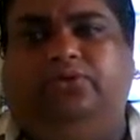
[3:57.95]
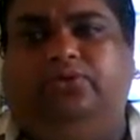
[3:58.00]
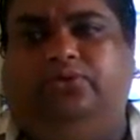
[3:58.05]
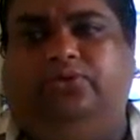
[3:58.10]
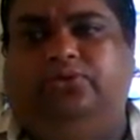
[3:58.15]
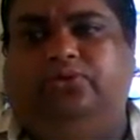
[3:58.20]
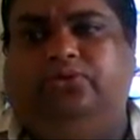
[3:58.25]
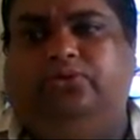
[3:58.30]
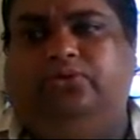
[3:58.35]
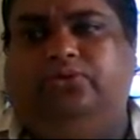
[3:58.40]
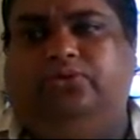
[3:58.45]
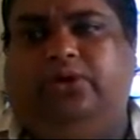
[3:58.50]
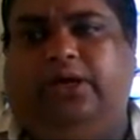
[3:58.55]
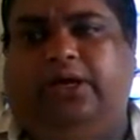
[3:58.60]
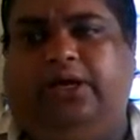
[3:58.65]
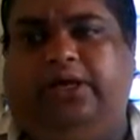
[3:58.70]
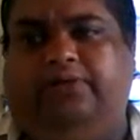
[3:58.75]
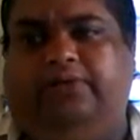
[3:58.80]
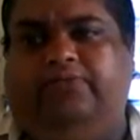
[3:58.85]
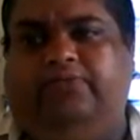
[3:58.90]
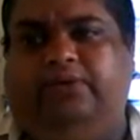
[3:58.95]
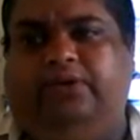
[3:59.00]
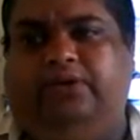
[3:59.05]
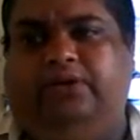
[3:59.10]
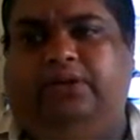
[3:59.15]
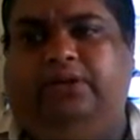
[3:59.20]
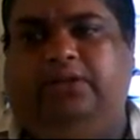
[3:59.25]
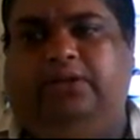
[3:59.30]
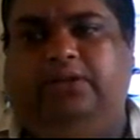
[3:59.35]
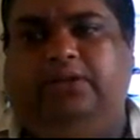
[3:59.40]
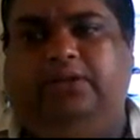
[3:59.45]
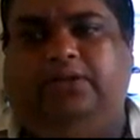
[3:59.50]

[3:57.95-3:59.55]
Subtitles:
So I will